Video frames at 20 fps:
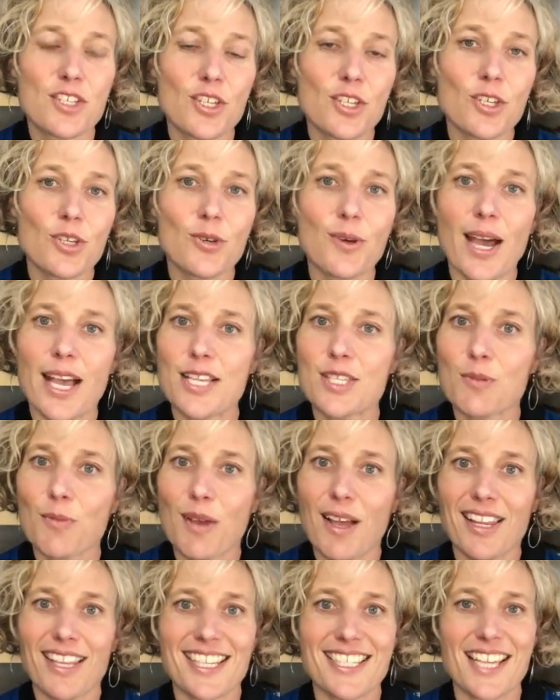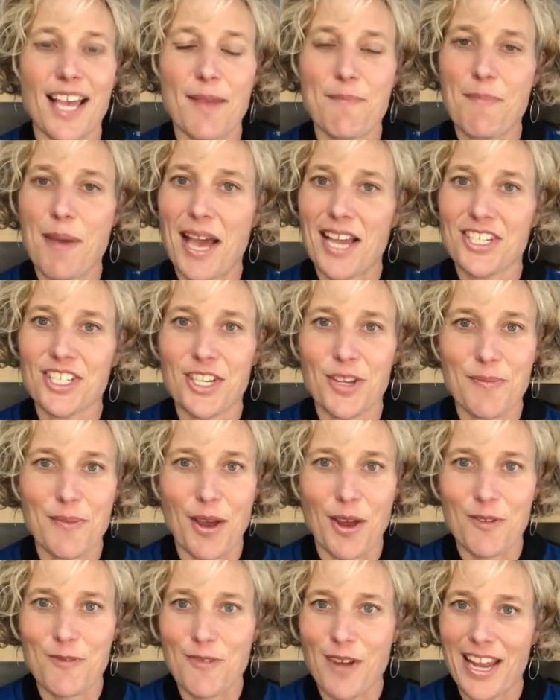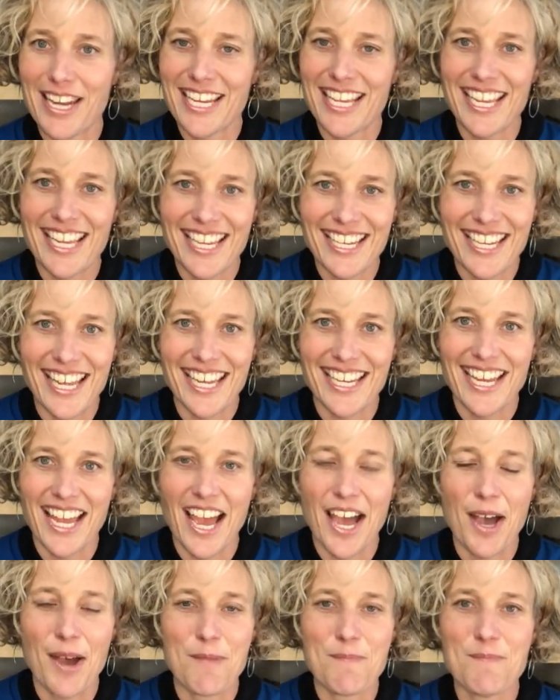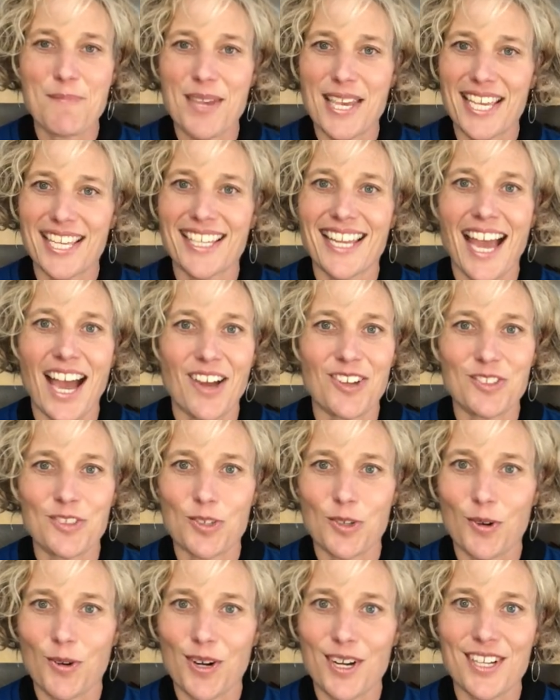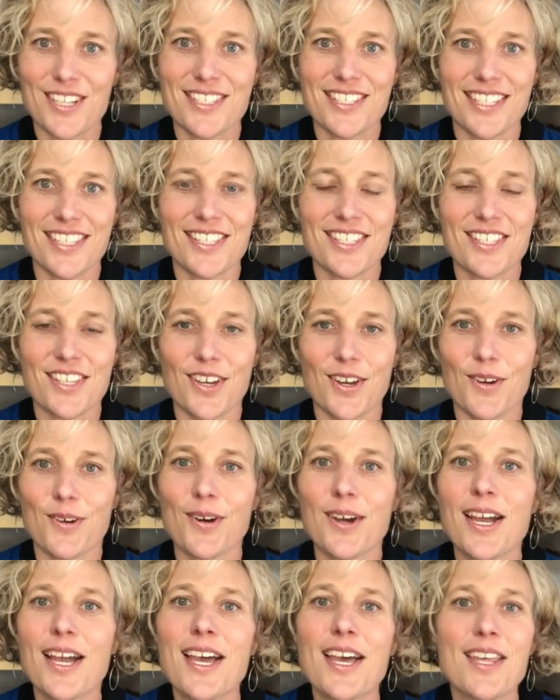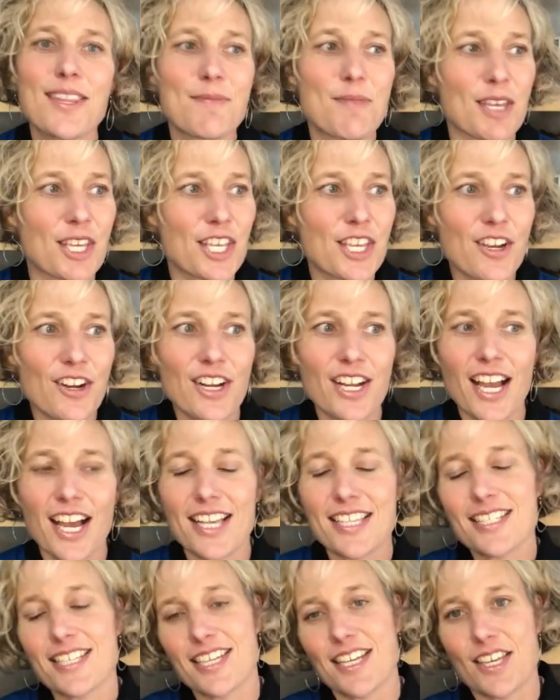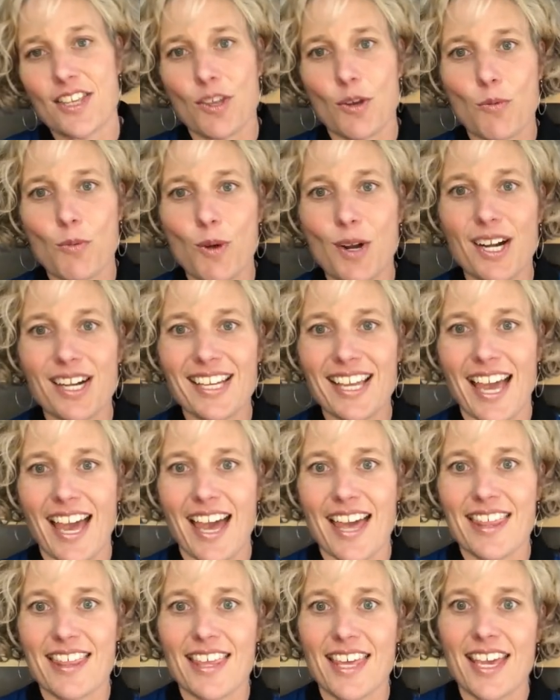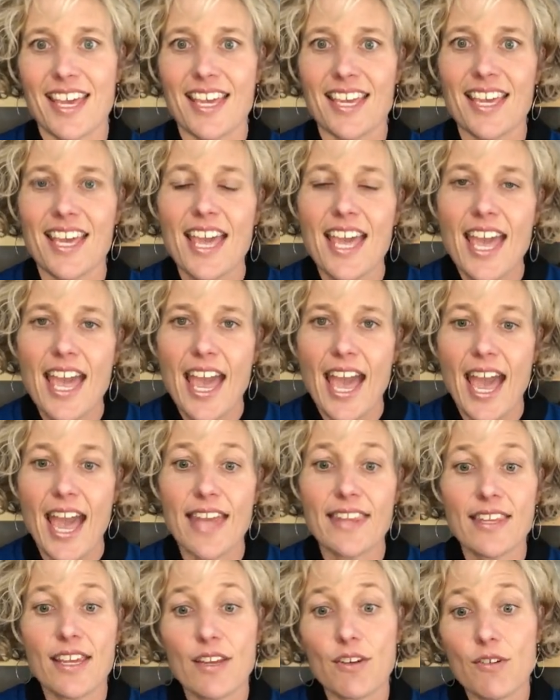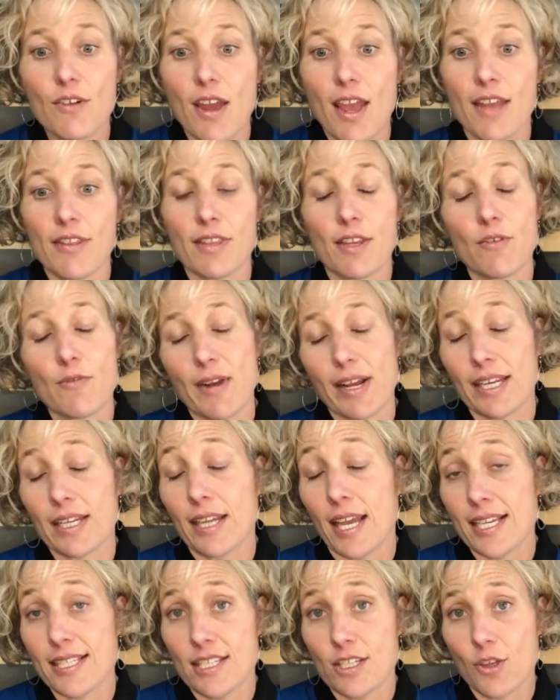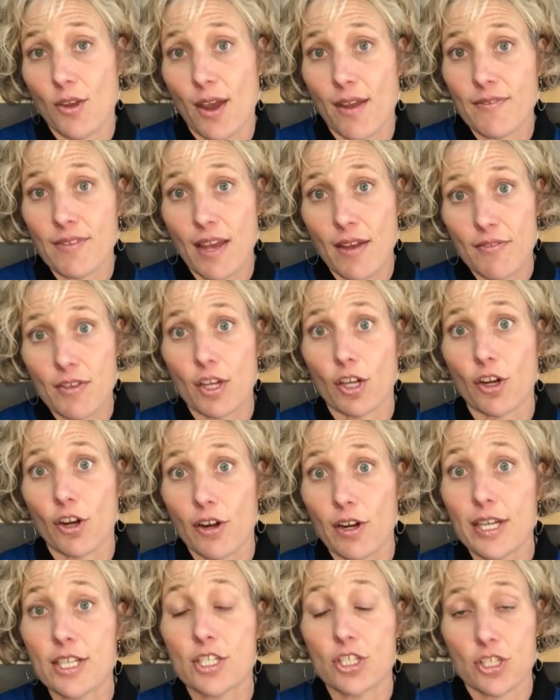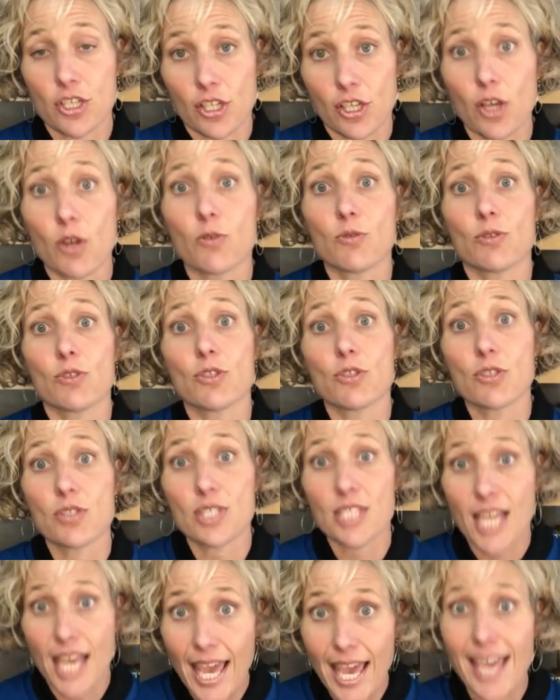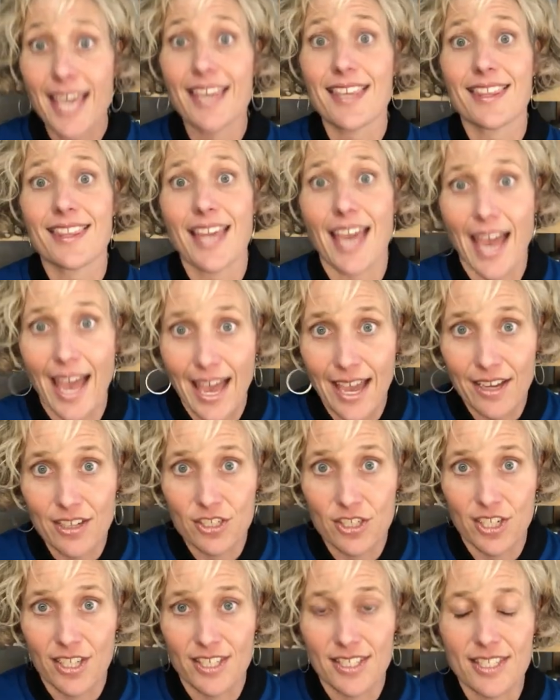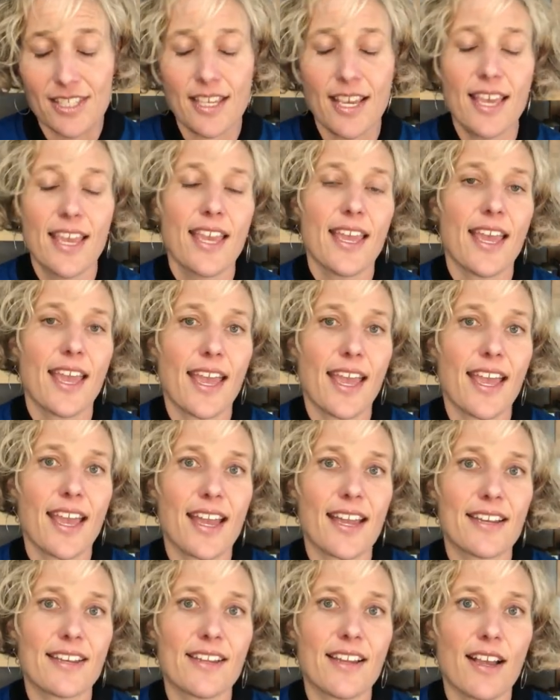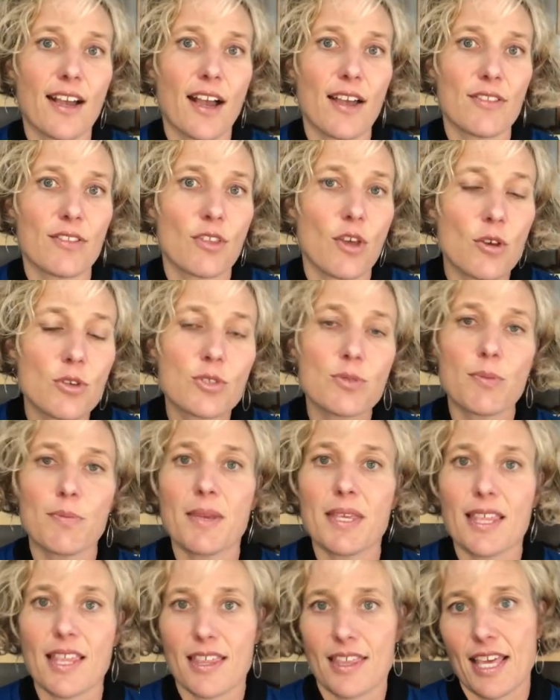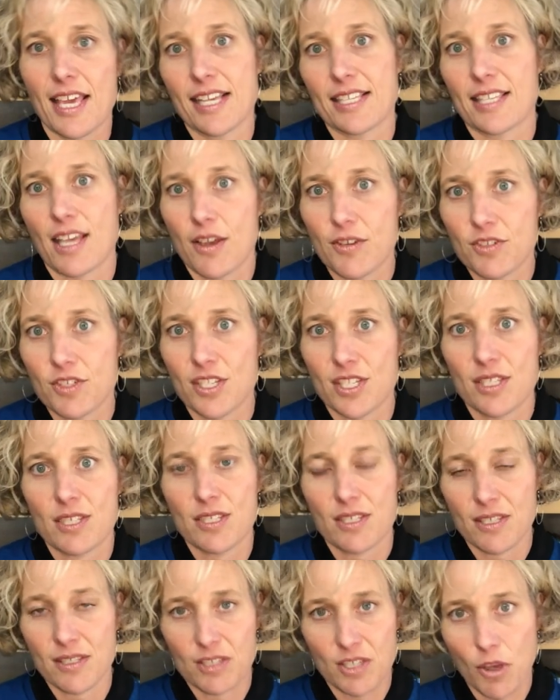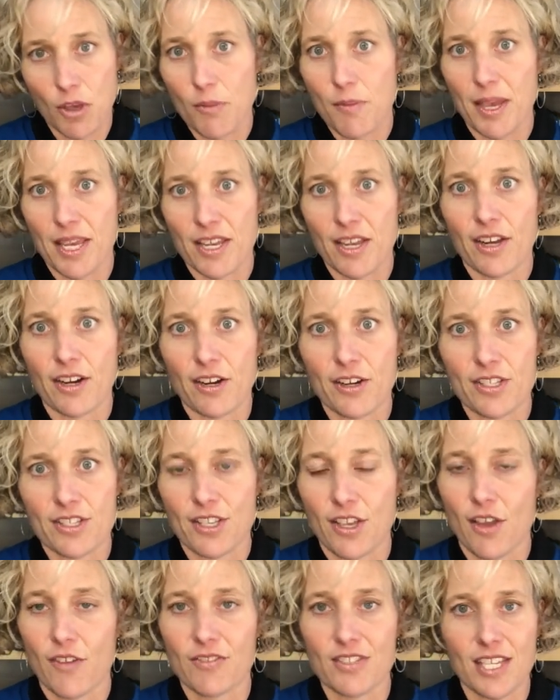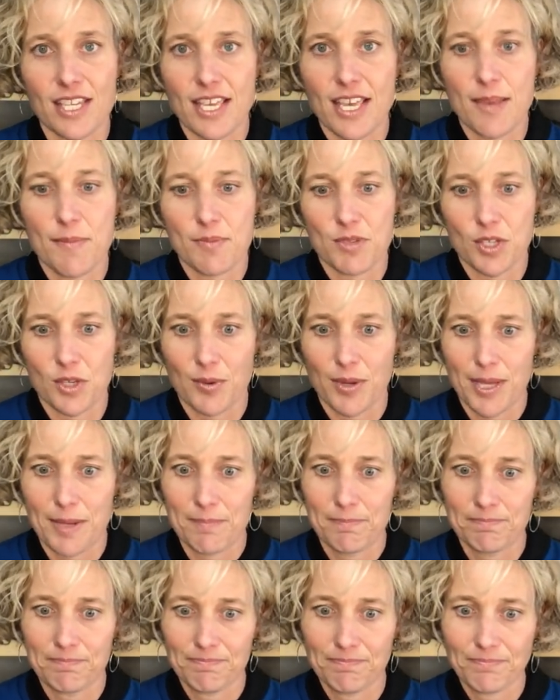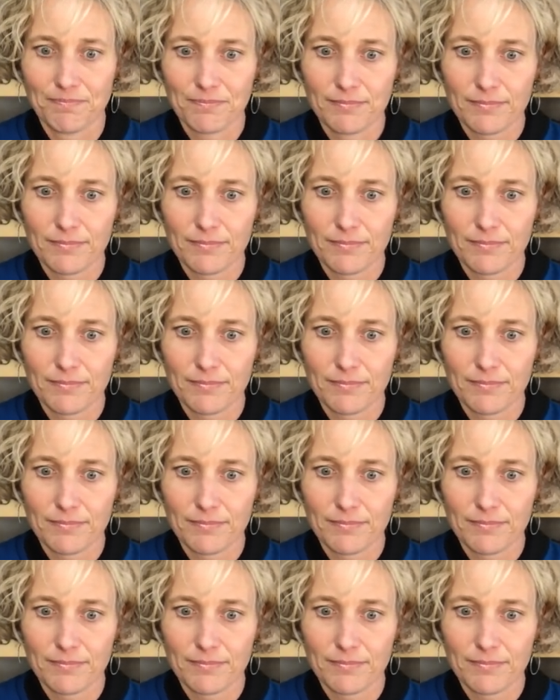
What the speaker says: too, as well as I'm passionate about running and being outdoors. And so the curiosity, the work ethic, and then recognizing you have to have the courage to go take the actions. And those would be the things I would just tell my younger self to keep doing.